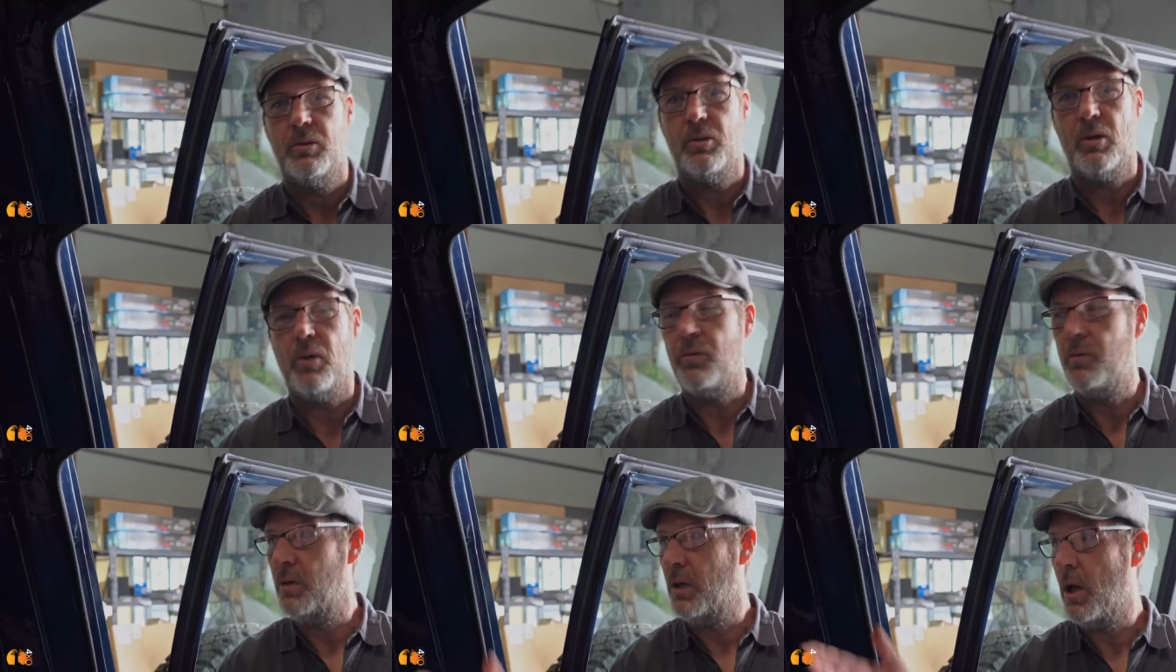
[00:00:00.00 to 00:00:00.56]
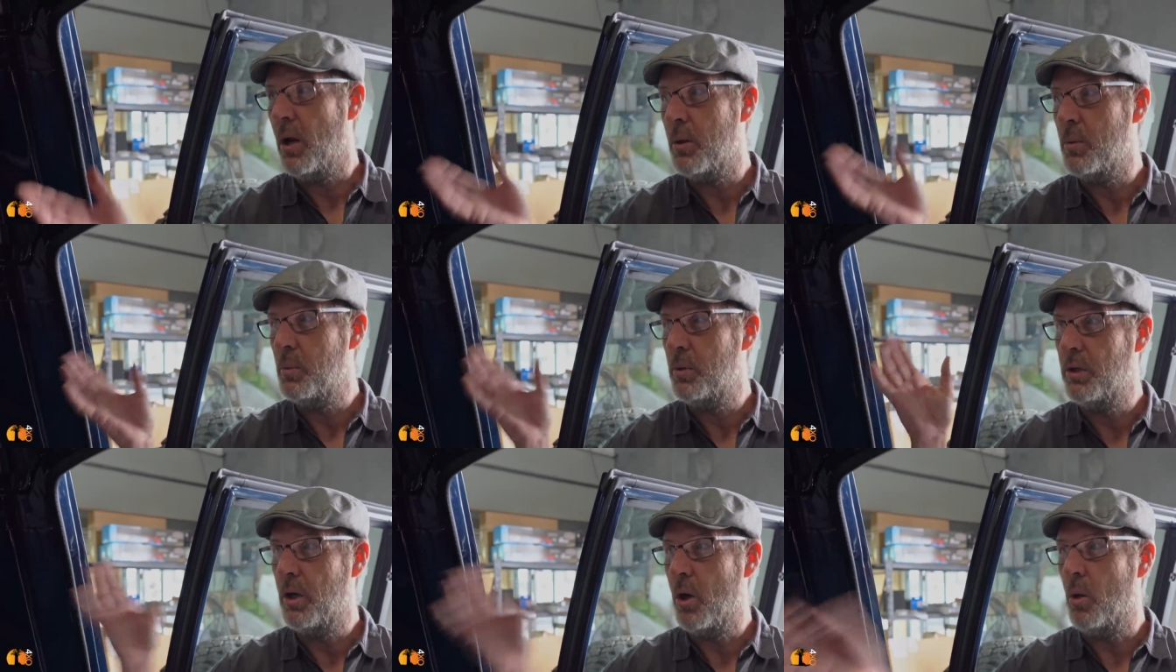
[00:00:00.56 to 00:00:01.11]
So if you're going
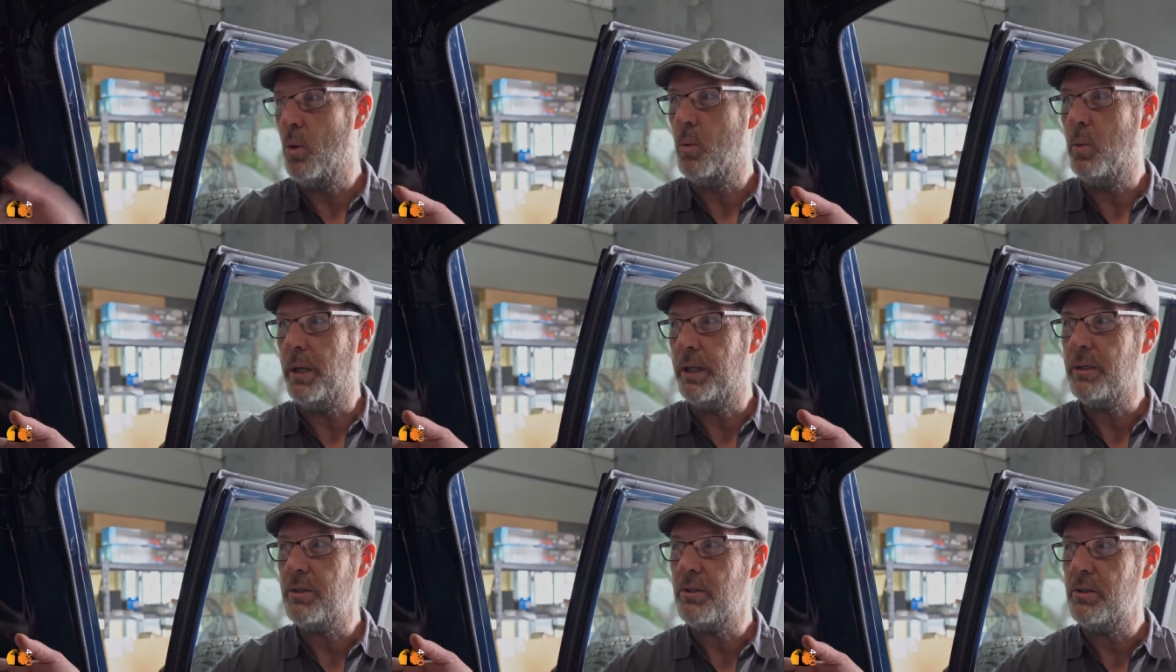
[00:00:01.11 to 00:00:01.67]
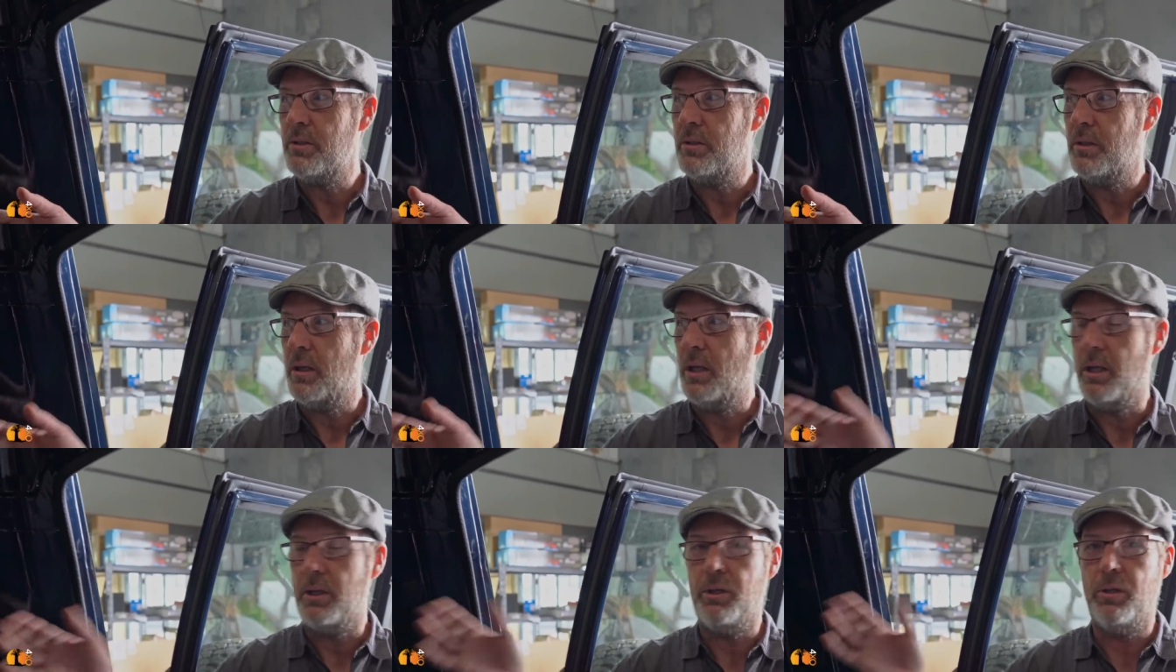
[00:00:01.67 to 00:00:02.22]
with the gull wings
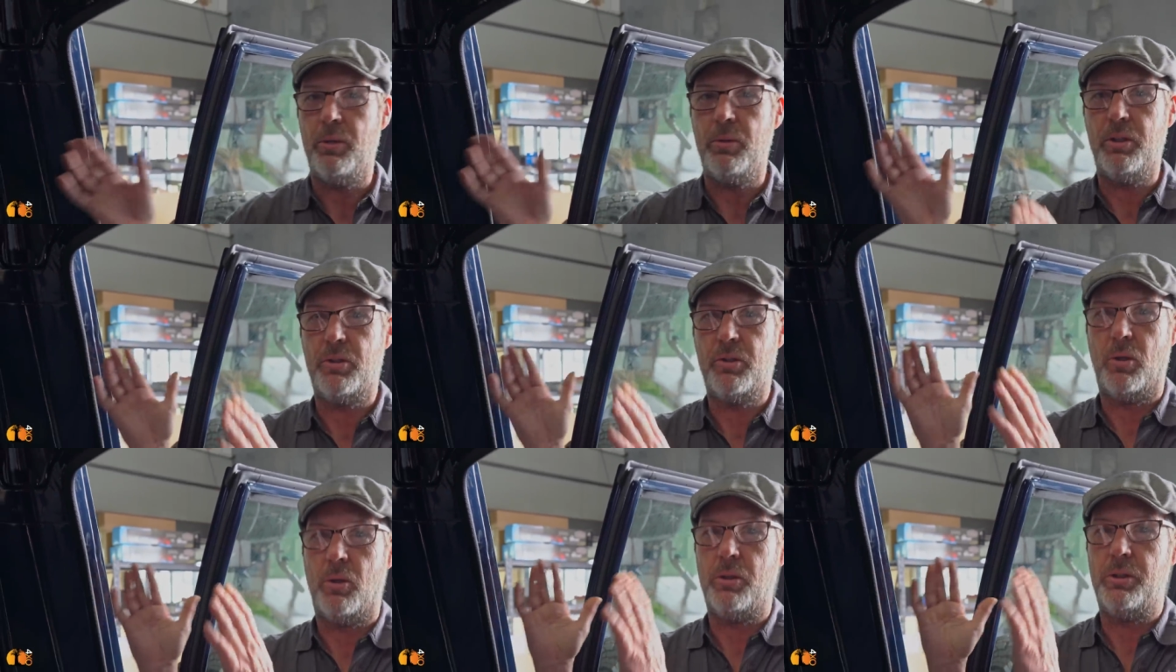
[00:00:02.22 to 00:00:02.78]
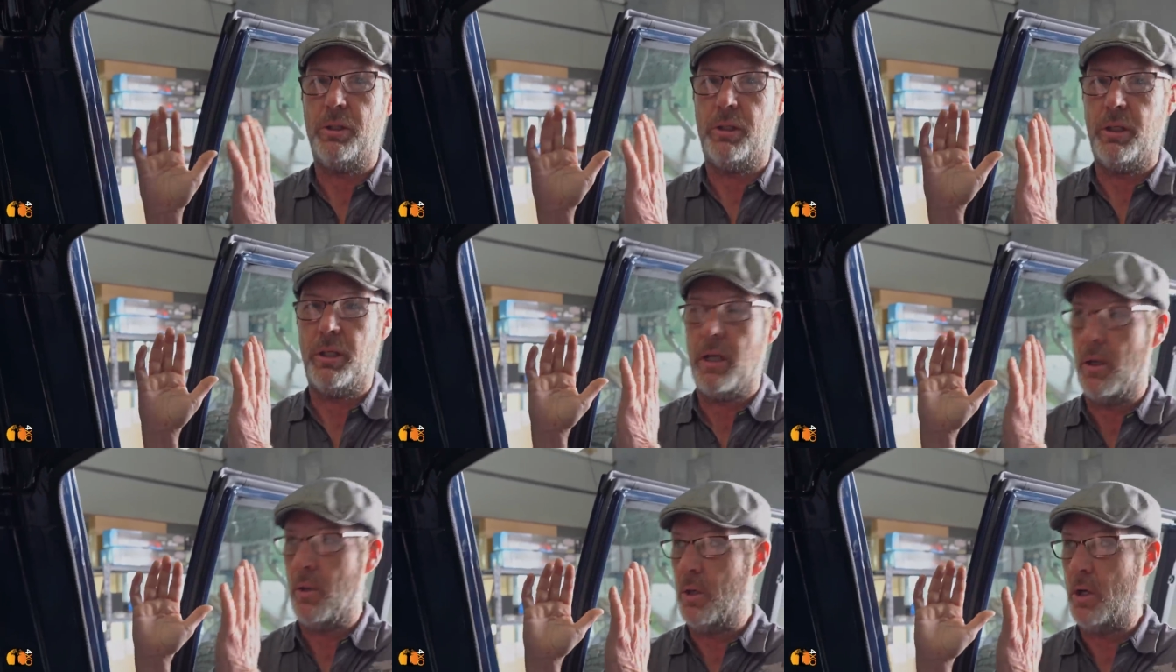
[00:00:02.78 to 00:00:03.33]
and you decide you're going
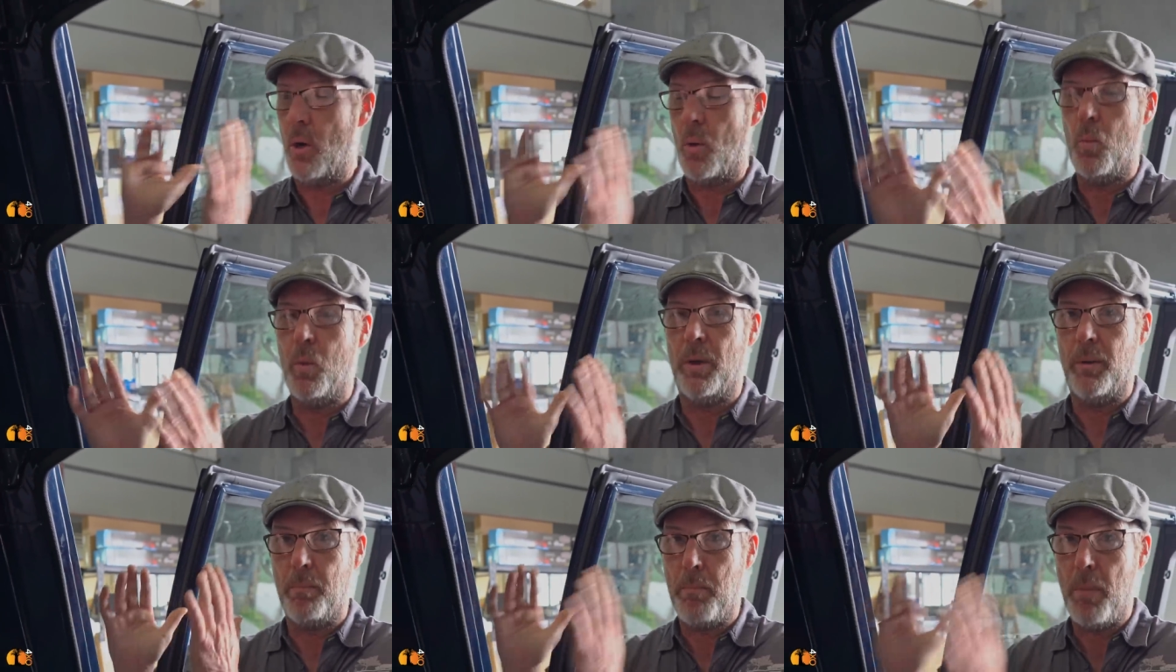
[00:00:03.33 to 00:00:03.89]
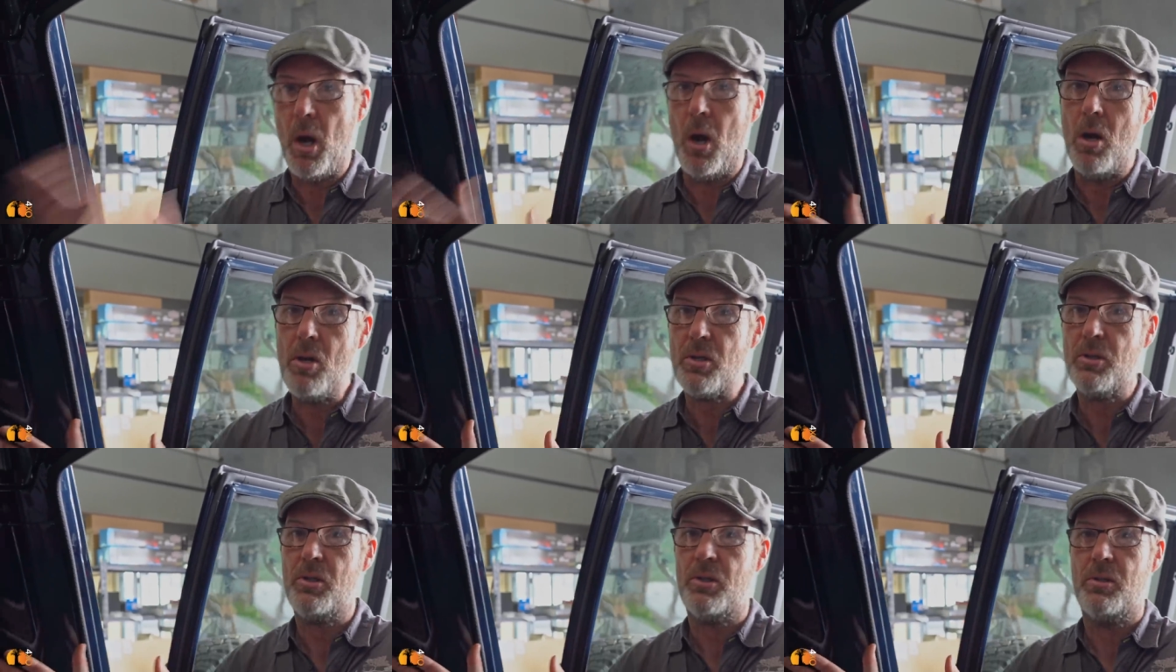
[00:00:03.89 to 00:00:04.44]
to go a gull wing
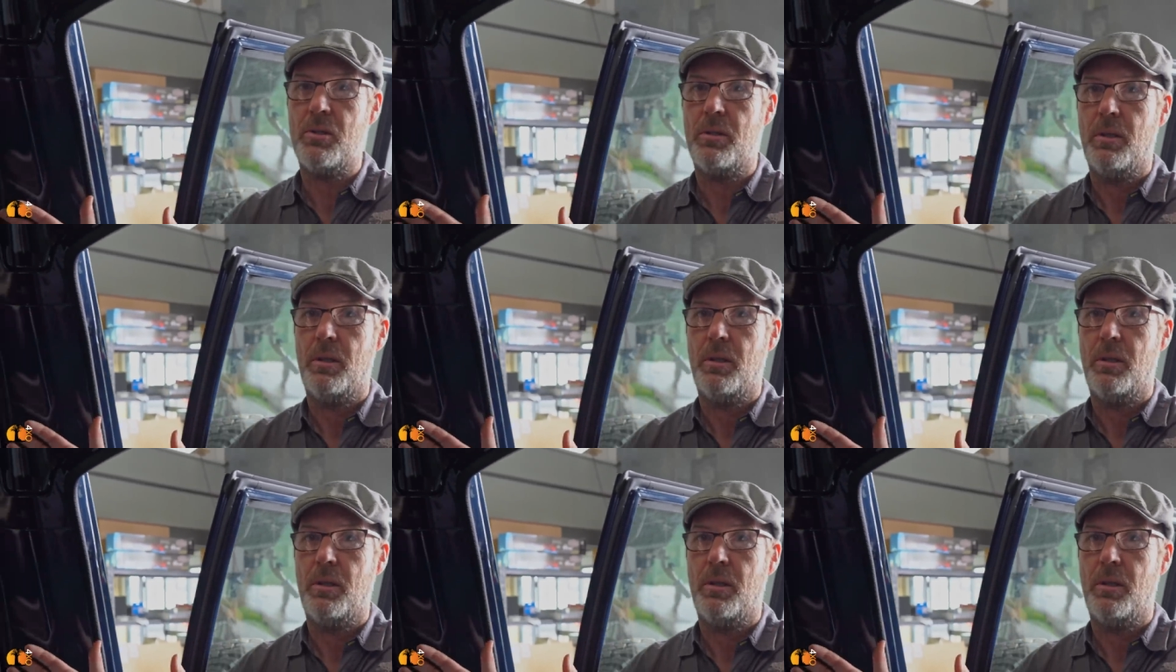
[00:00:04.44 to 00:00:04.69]
box,